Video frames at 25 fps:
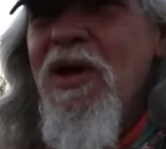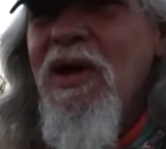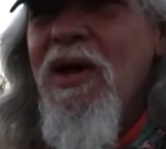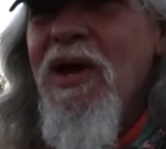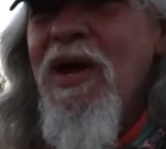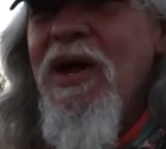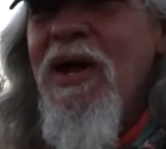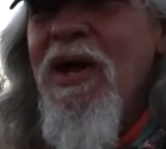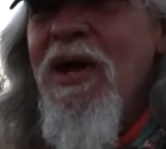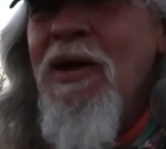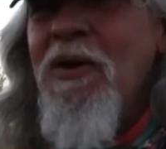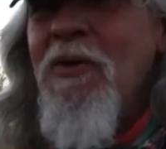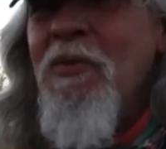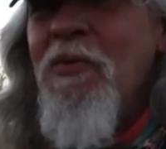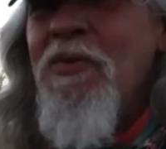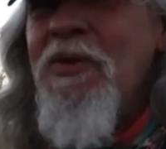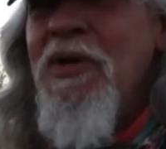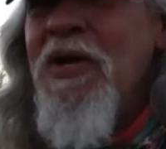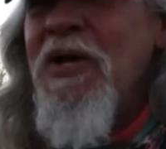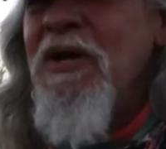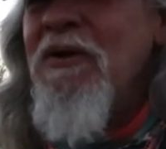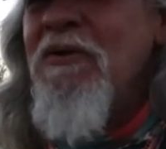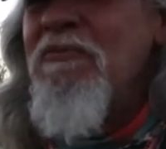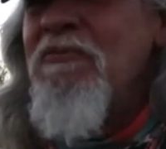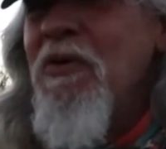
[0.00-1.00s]
And
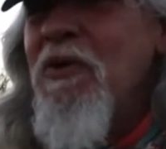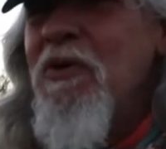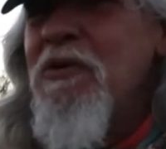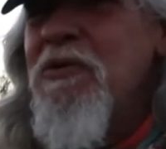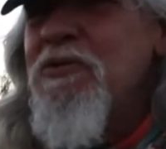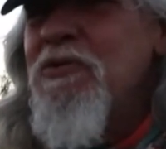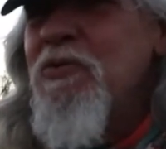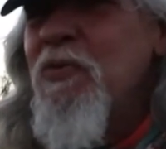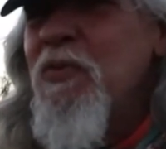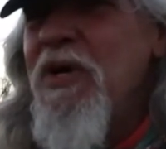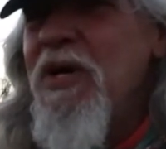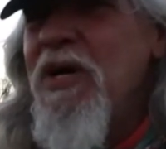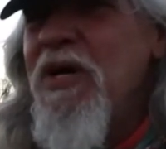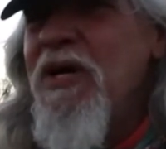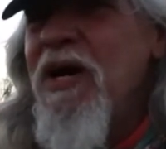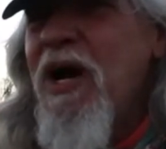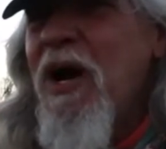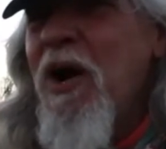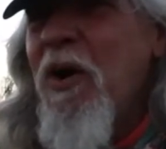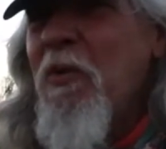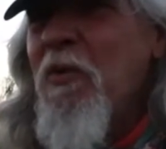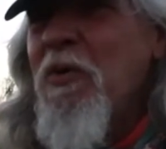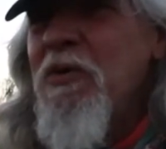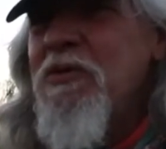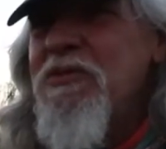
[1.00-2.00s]
within the first week,
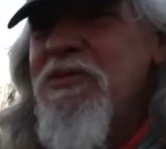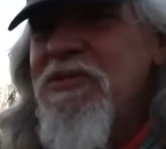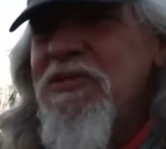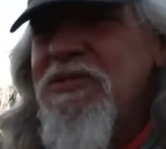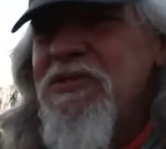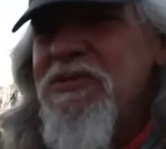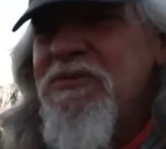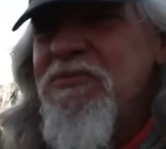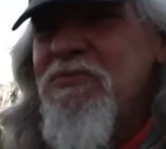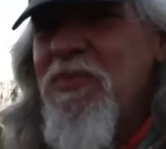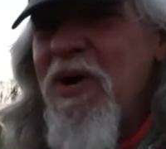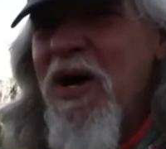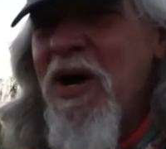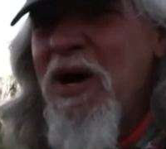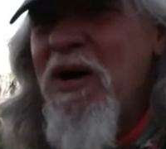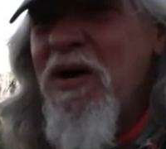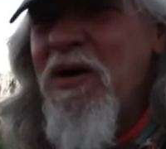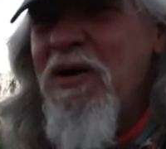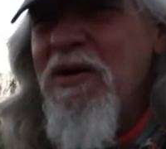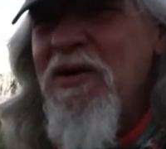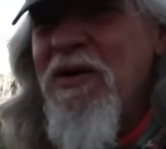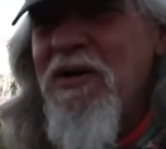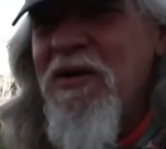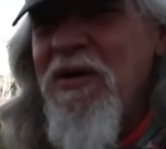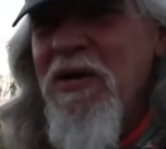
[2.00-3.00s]
my
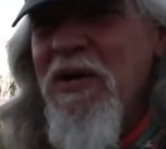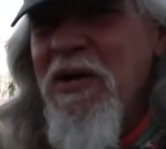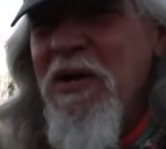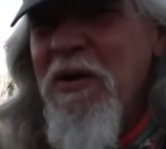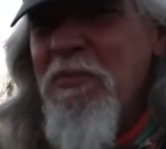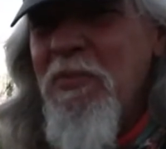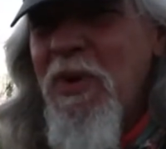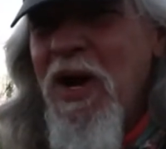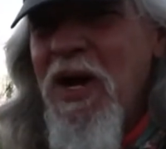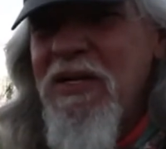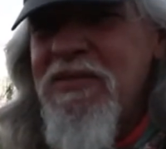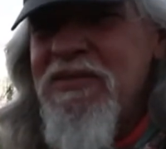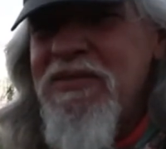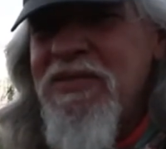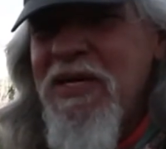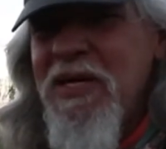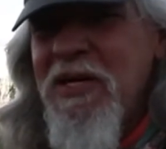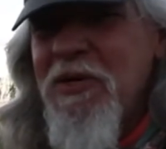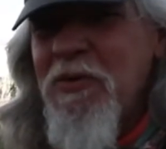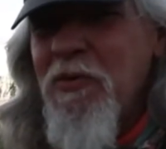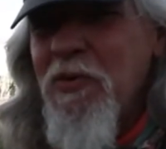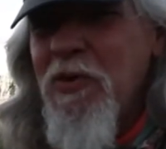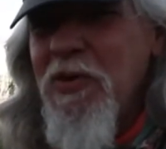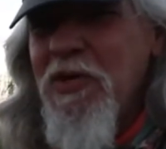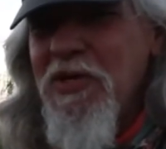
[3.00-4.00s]

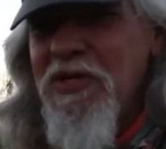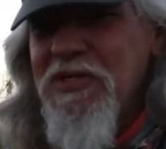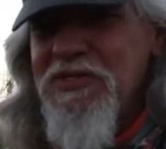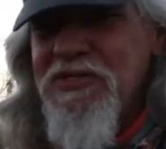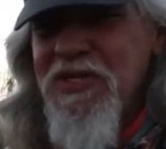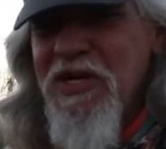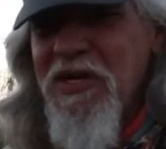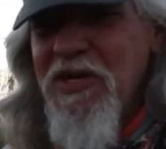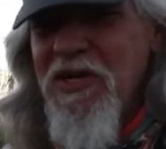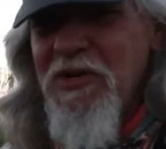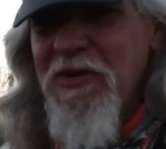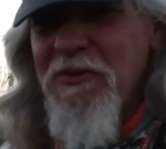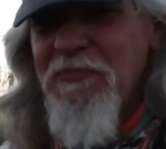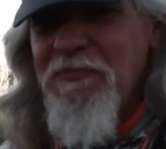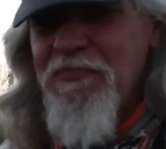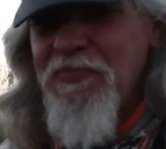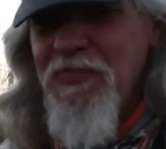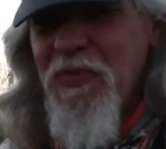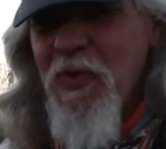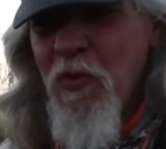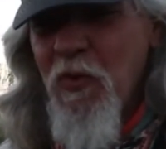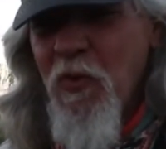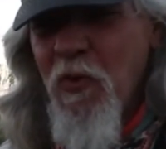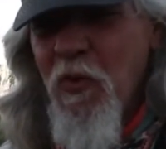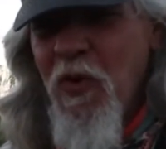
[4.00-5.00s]
mindset was,
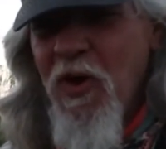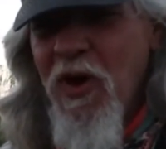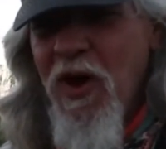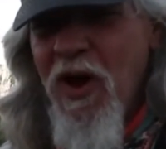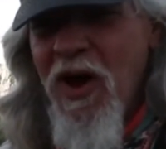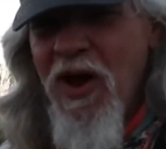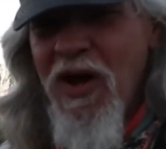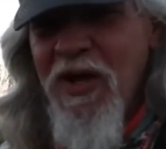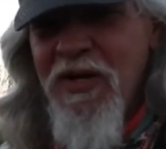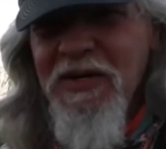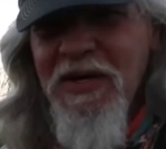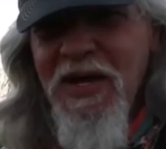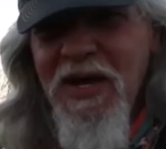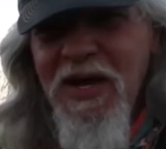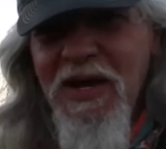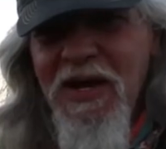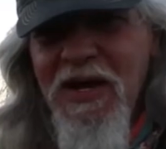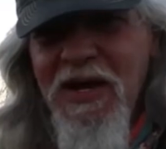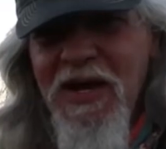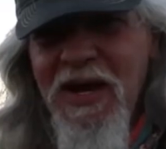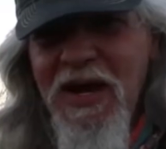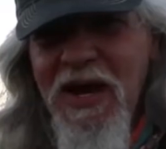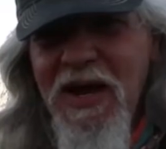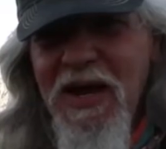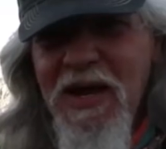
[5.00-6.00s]
what the
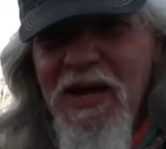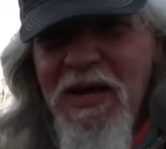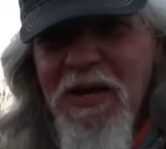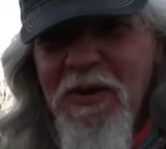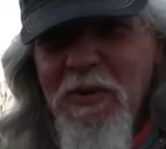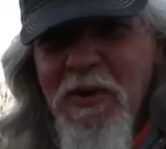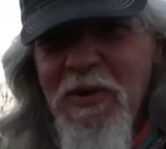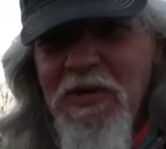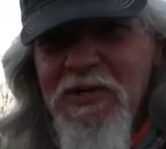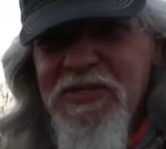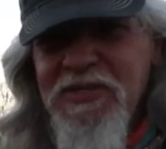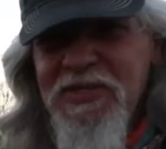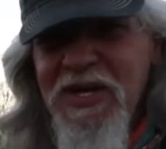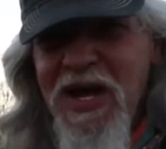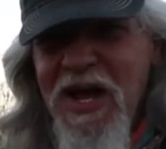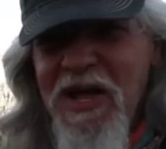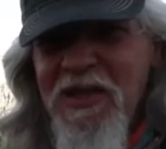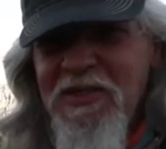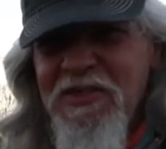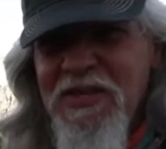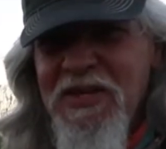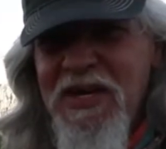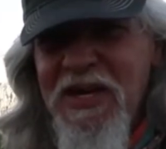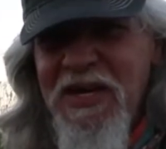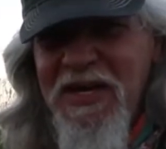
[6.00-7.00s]
heck was I
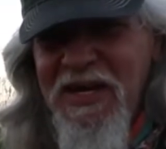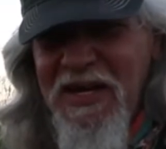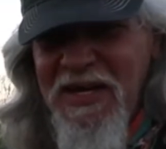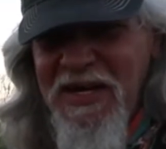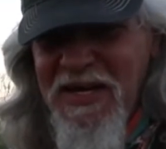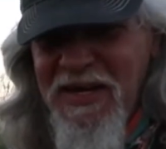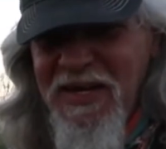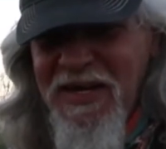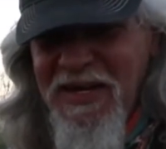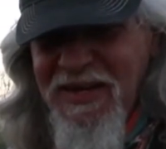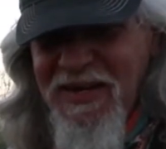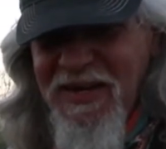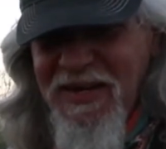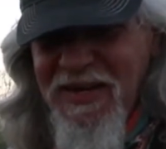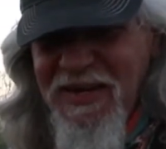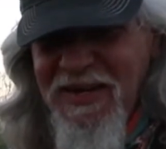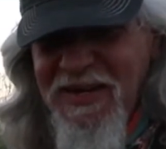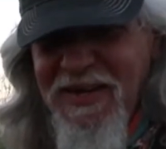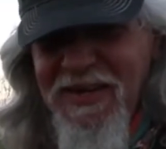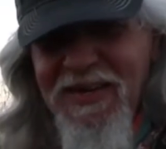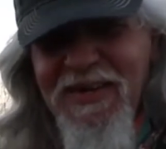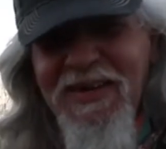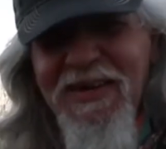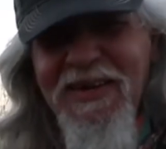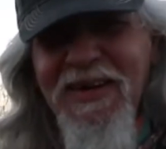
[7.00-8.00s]
thinking?
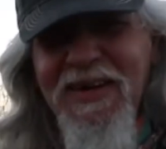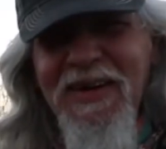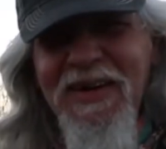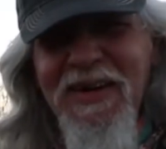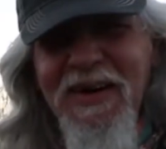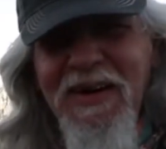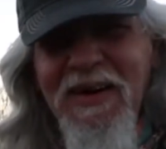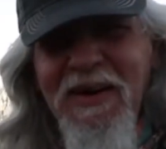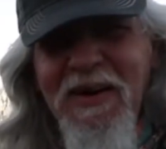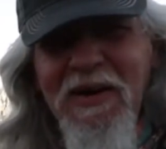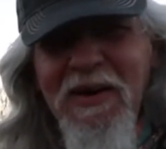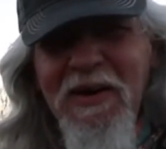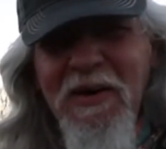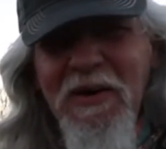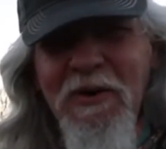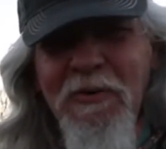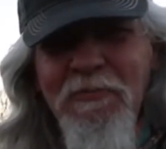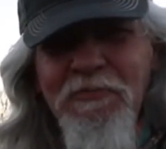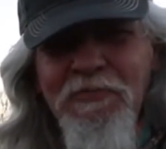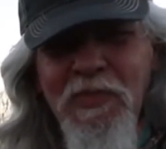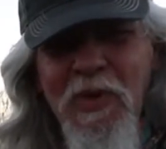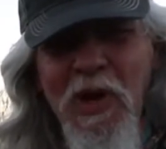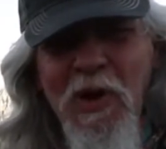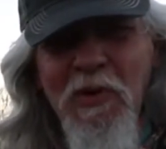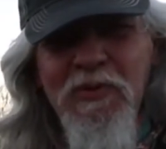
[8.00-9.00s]

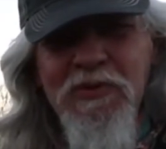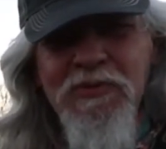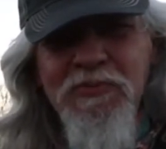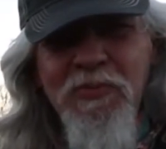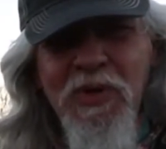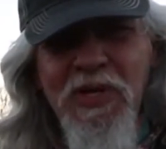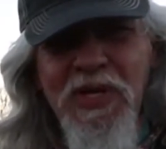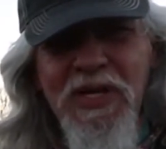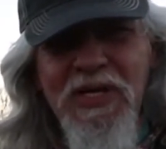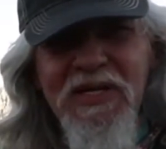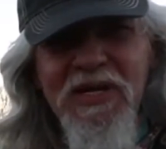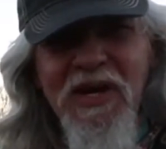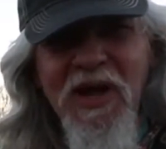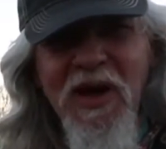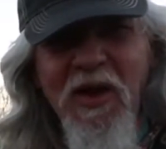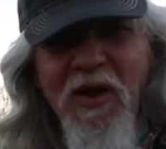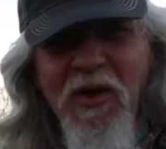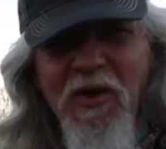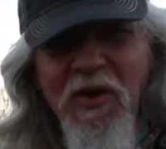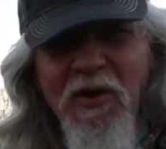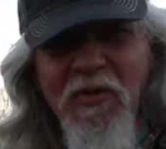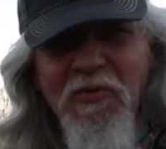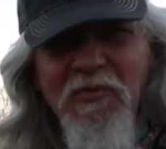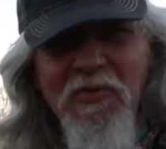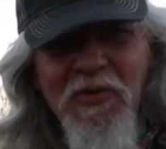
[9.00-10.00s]
I was bleeding all
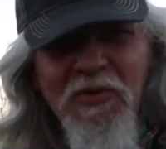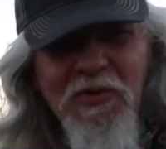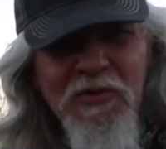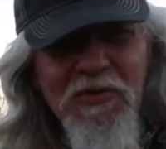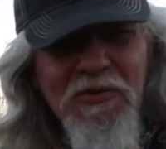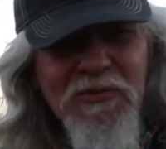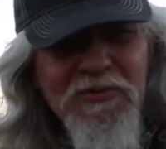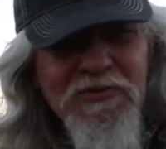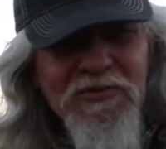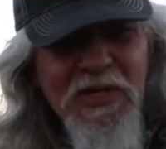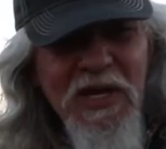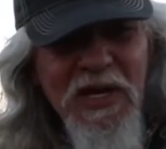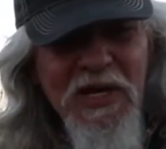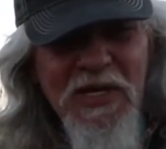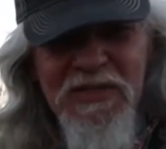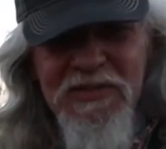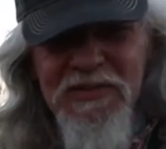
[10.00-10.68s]
over, had